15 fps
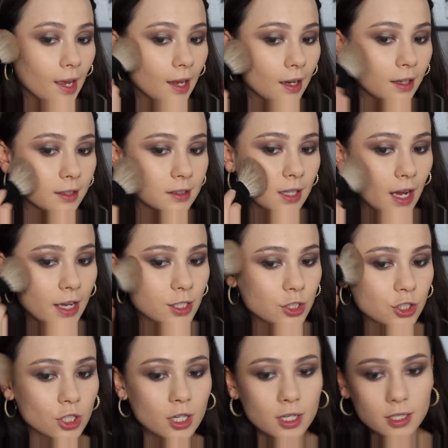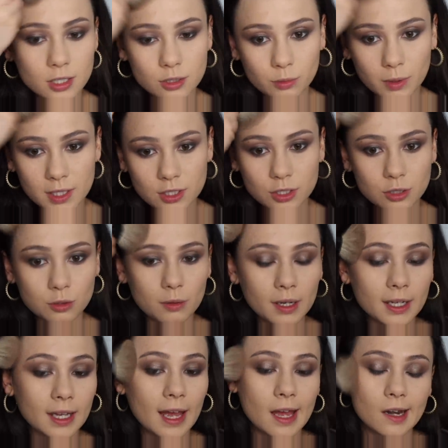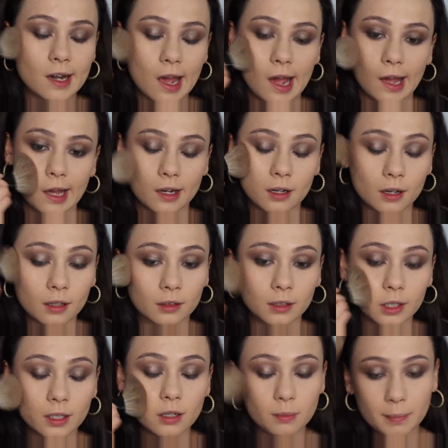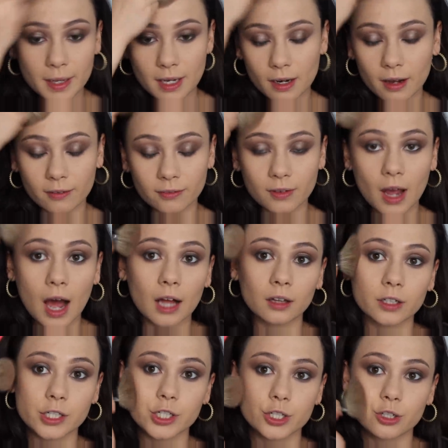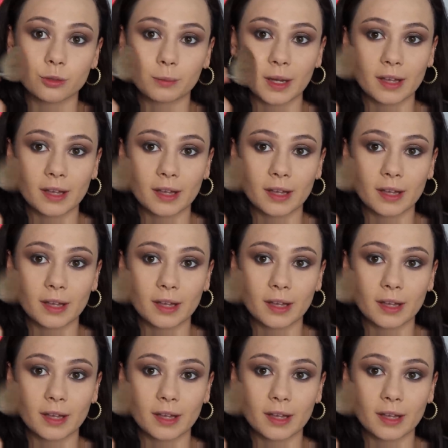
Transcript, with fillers: And I just want to, again, add a little bit of color to